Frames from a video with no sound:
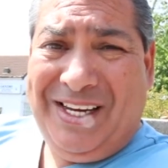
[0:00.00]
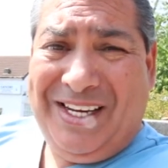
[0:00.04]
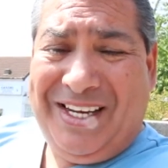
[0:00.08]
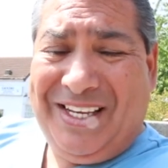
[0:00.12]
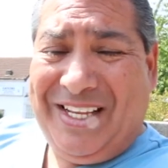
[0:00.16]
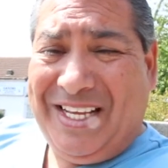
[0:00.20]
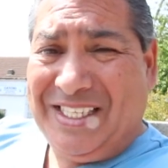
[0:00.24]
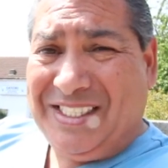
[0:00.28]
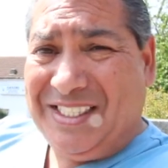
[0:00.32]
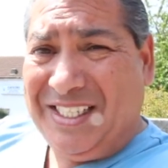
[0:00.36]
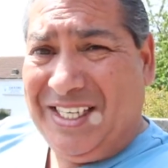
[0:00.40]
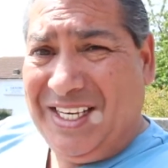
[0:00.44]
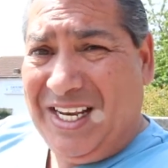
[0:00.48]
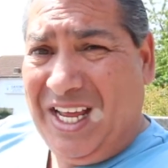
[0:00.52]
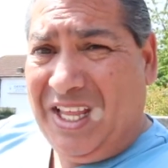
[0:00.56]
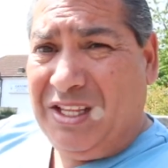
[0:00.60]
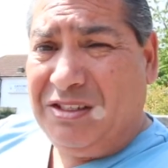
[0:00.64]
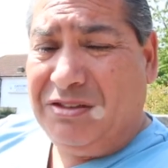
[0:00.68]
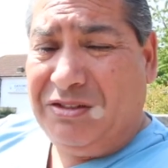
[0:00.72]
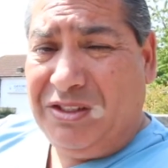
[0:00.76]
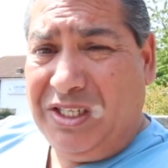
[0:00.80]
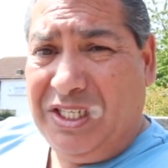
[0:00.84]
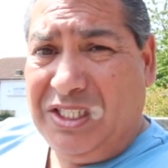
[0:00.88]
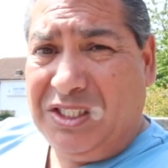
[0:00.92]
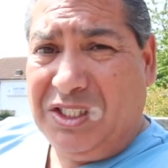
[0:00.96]
And that's
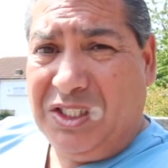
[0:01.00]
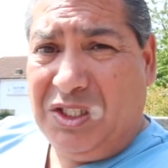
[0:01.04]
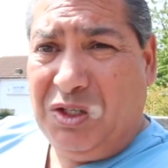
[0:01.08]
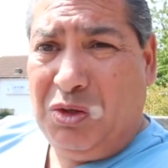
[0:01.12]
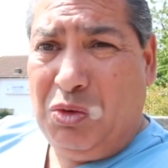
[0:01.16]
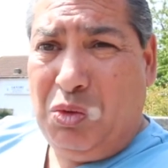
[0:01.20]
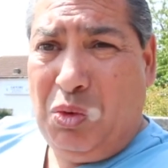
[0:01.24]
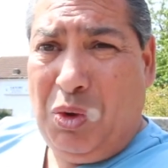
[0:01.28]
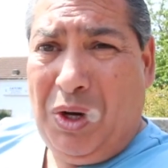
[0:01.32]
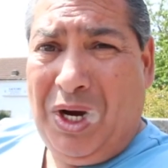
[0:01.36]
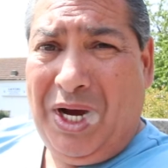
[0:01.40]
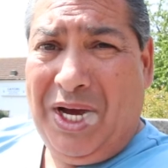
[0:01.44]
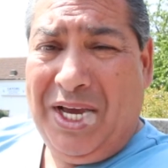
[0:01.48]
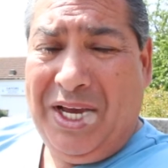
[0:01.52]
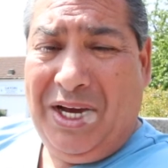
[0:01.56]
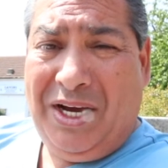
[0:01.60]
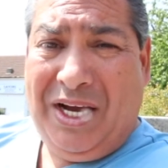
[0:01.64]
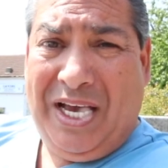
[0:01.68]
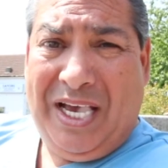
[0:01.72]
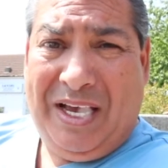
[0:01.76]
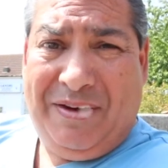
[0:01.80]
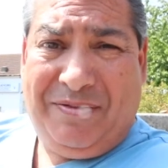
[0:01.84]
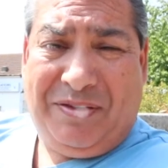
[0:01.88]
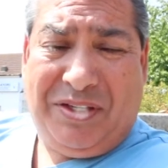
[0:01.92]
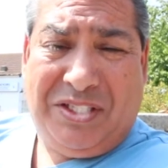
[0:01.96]
another reason why
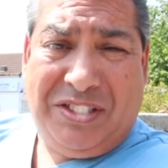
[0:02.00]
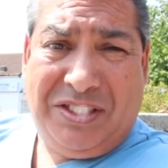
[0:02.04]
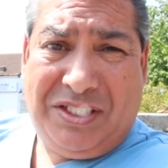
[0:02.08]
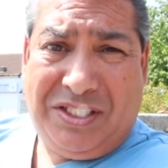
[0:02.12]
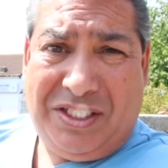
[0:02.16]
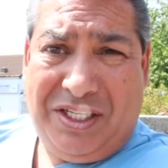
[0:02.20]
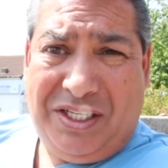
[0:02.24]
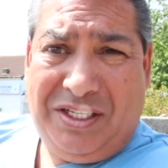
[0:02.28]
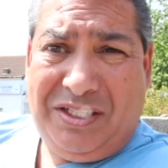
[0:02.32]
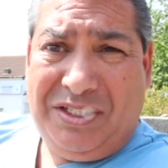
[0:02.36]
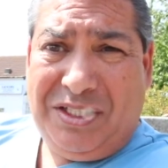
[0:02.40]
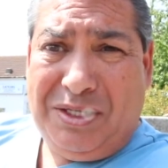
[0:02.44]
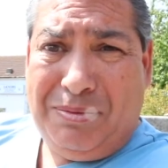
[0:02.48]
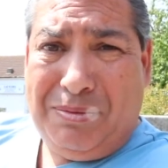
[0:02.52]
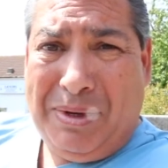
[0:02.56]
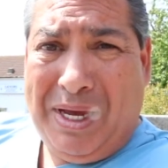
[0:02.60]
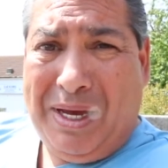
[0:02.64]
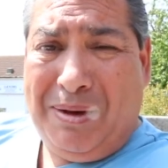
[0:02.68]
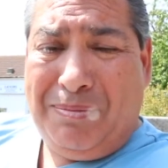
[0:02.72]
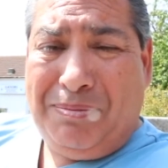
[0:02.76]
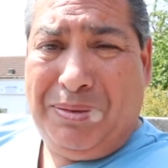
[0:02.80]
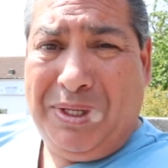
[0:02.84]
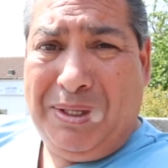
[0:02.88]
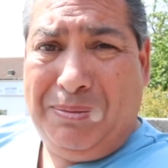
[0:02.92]
I have concerns about